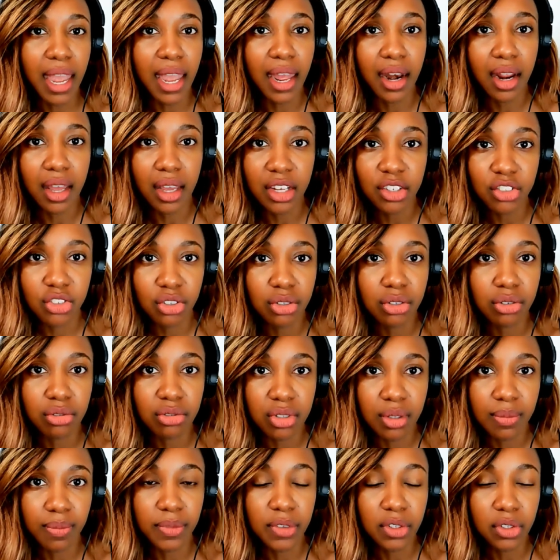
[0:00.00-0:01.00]
and
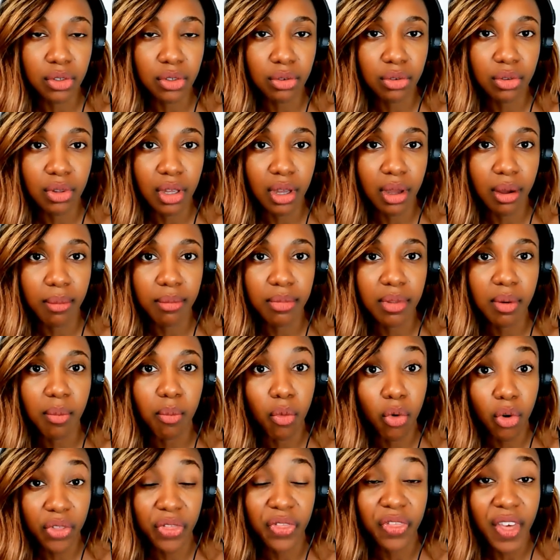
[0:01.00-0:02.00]
introduce them to them, the
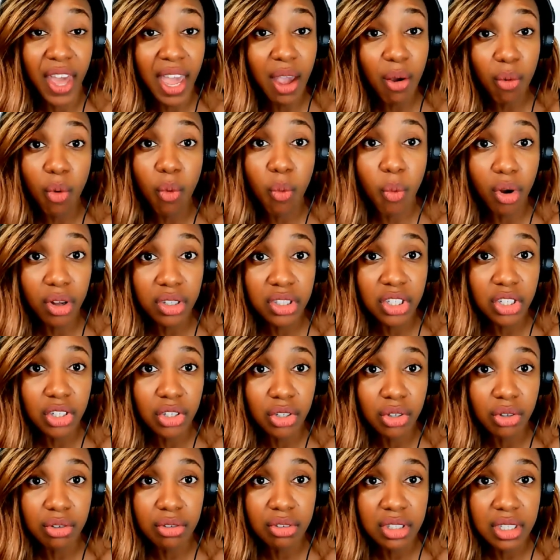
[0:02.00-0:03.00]
more they will want to
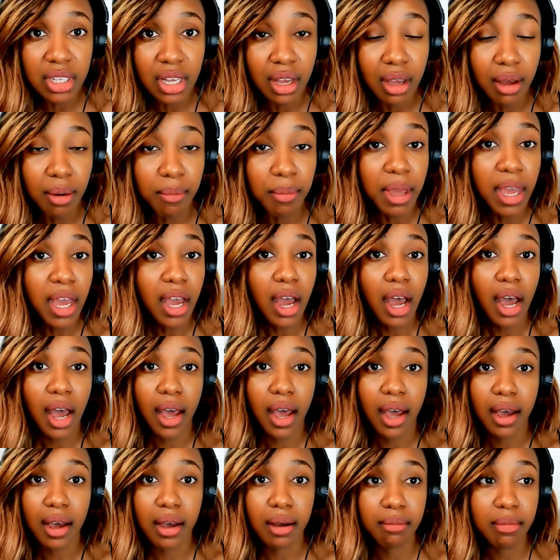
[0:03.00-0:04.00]
use them
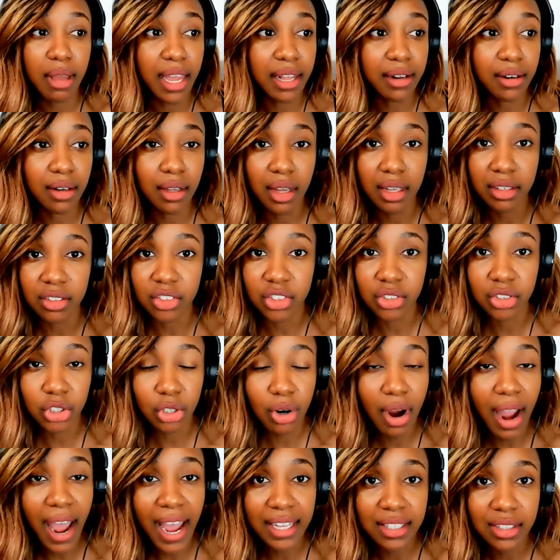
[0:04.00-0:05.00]
um, and, and
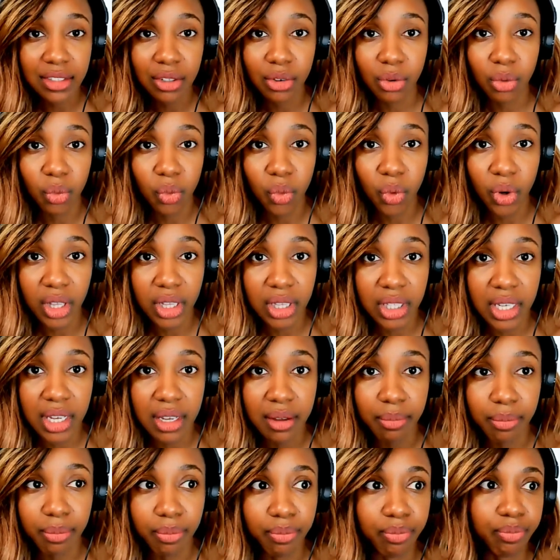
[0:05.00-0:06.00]
try to
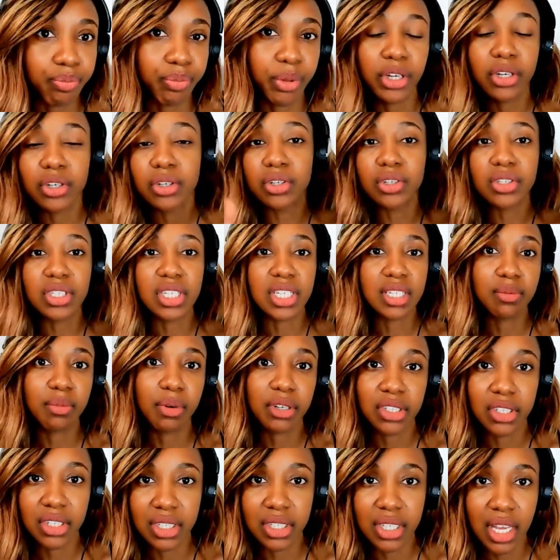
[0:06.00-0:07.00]
really build as
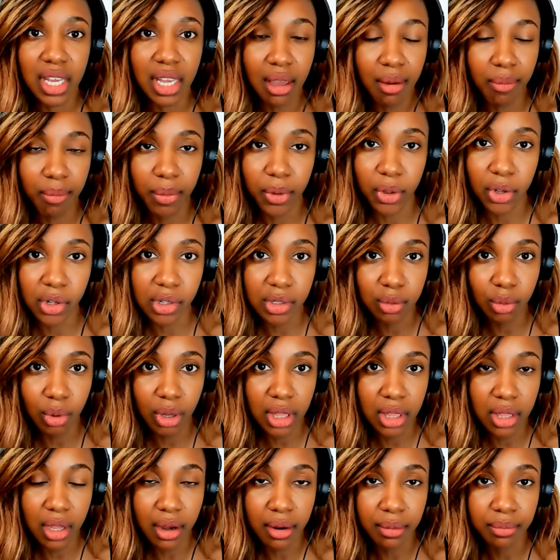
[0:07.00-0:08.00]
much as they can build
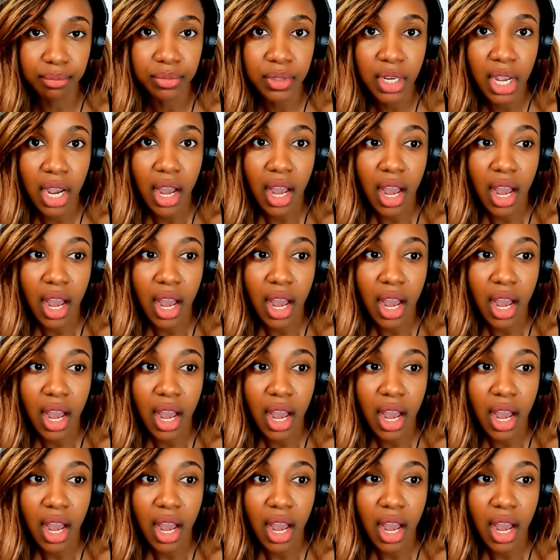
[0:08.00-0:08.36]
with them.